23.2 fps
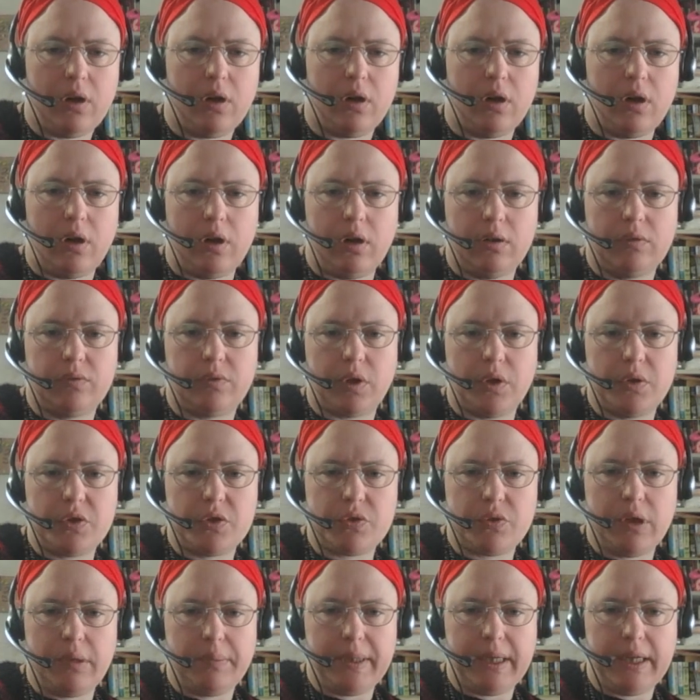of
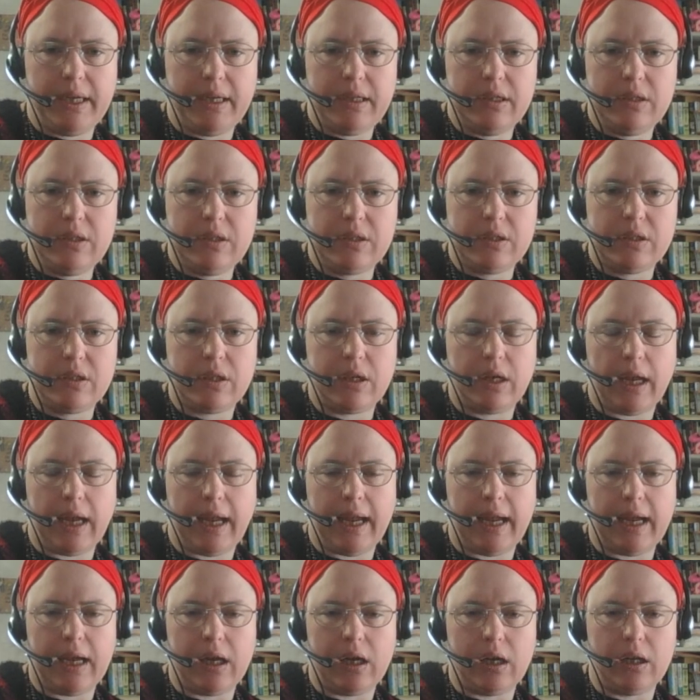rosary beads
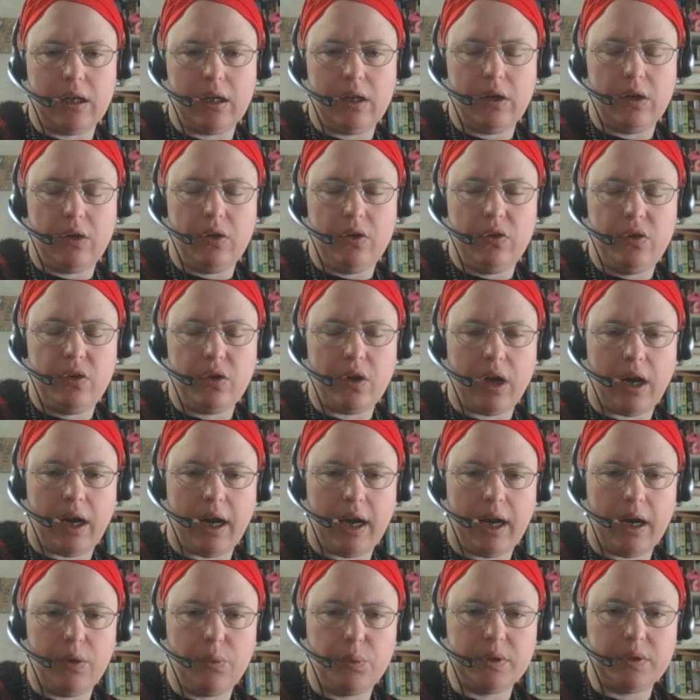and
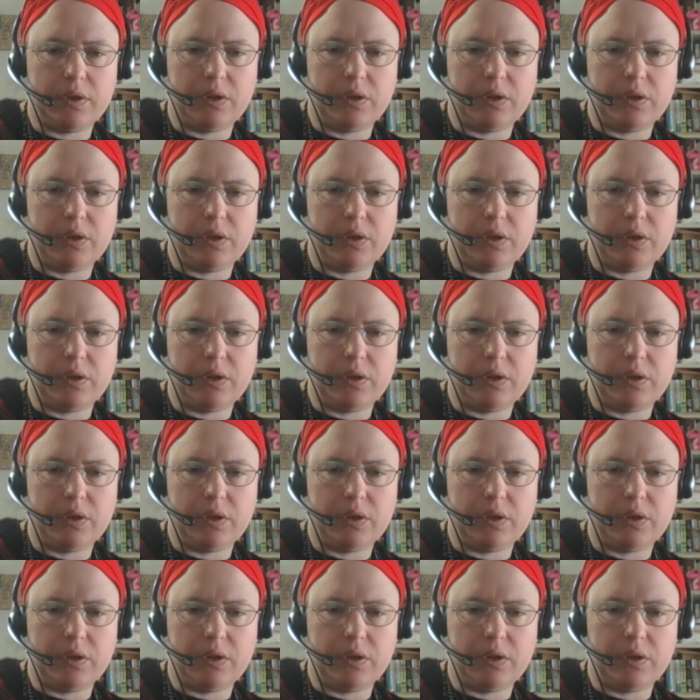I will